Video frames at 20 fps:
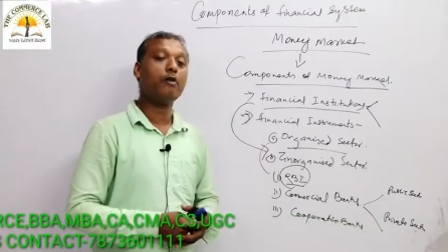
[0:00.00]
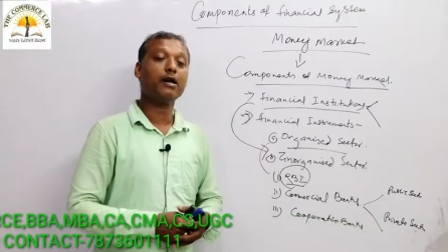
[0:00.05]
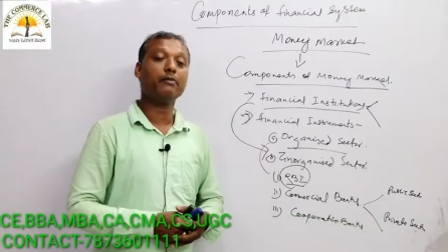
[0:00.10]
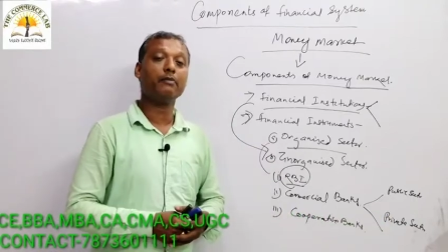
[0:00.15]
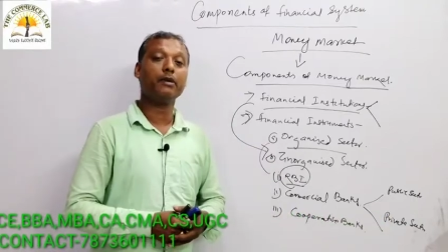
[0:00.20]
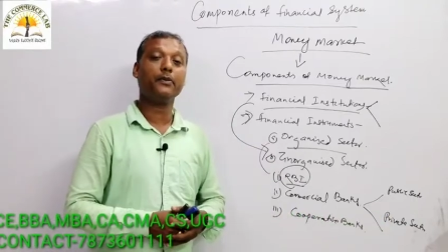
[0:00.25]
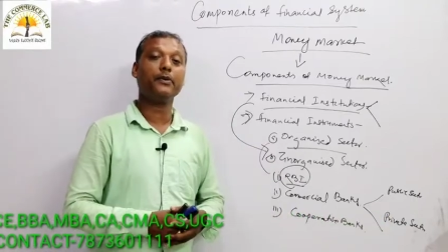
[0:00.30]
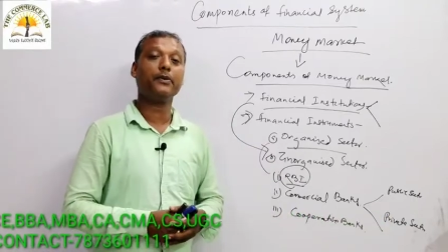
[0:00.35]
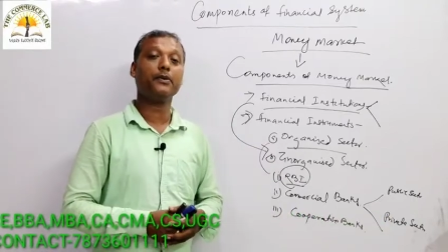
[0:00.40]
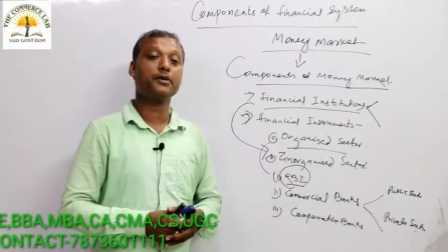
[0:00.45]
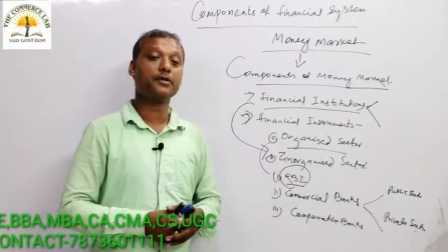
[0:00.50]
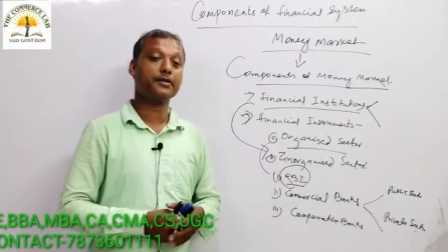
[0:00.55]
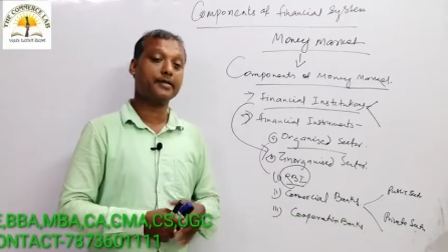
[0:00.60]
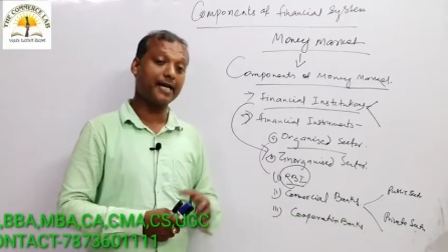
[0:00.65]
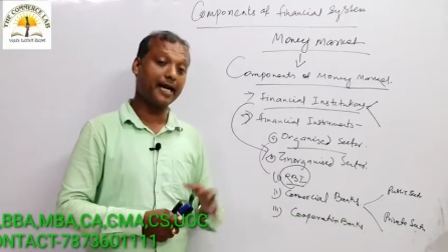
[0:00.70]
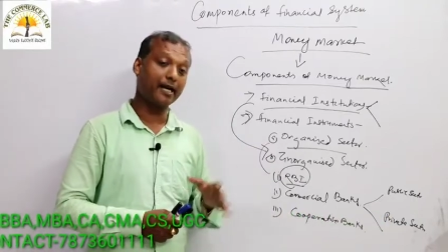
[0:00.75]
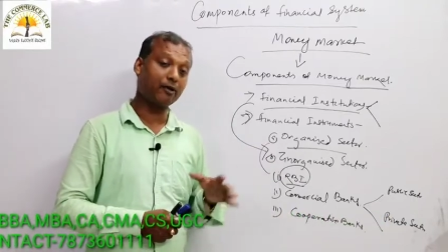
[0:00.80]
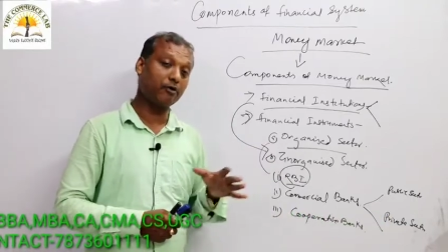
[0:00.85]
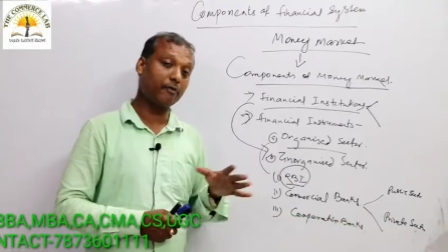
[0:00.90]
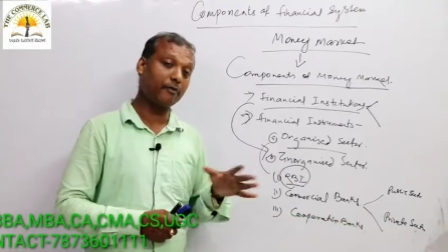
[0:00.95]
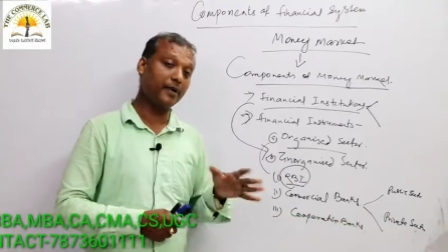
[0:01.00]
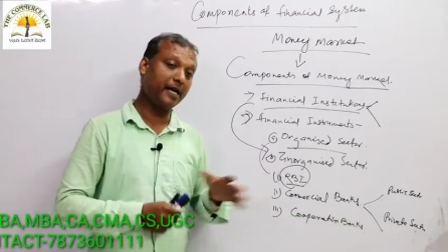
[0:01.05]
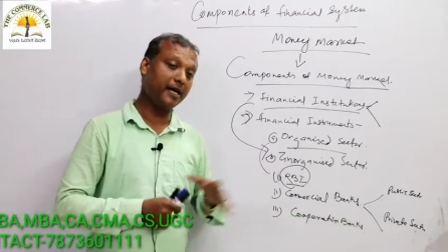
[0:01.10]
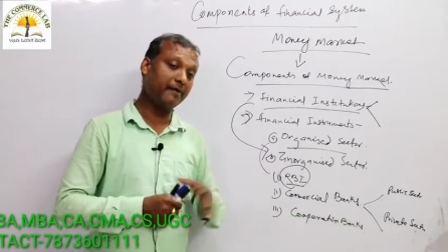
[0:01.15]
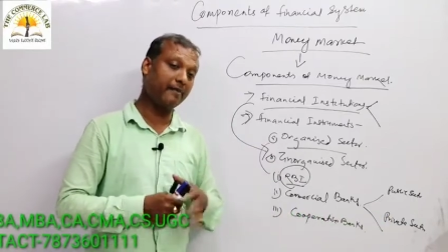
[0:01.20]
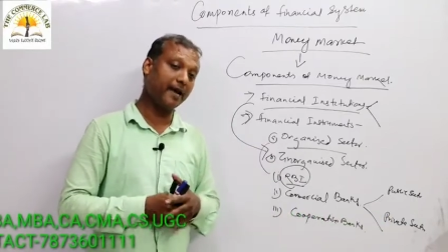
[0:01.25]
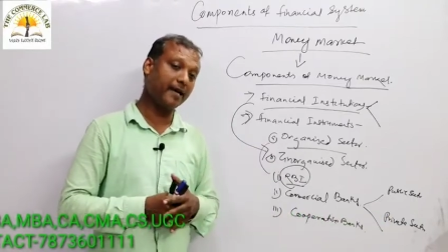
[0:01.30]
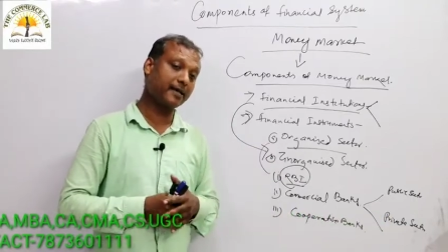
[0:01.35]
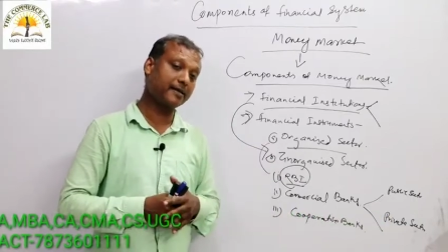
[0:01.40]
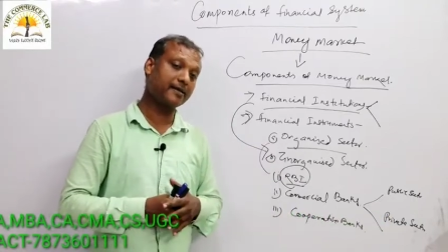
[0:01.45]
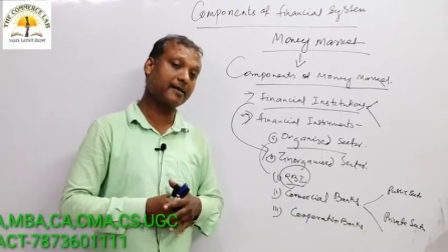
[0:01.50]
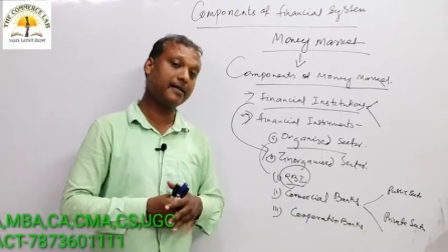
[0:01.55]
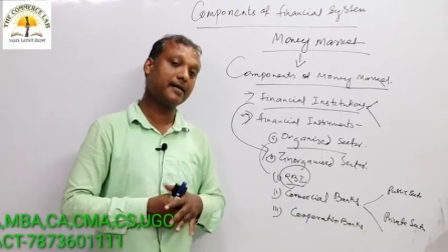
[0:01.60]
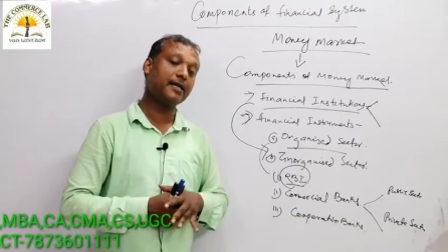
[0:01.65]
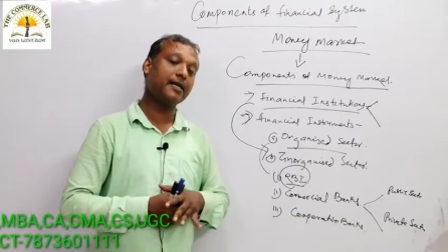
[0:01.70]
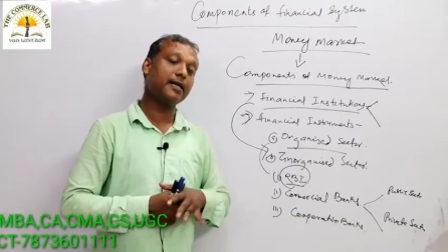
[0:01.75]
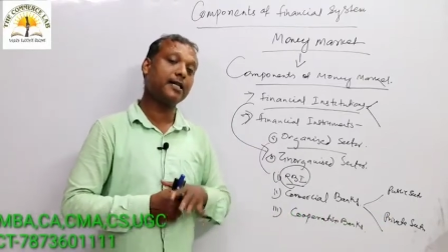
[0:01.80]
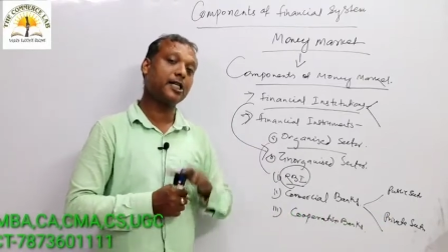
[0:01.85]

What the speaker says: One will be your state cooperative banks.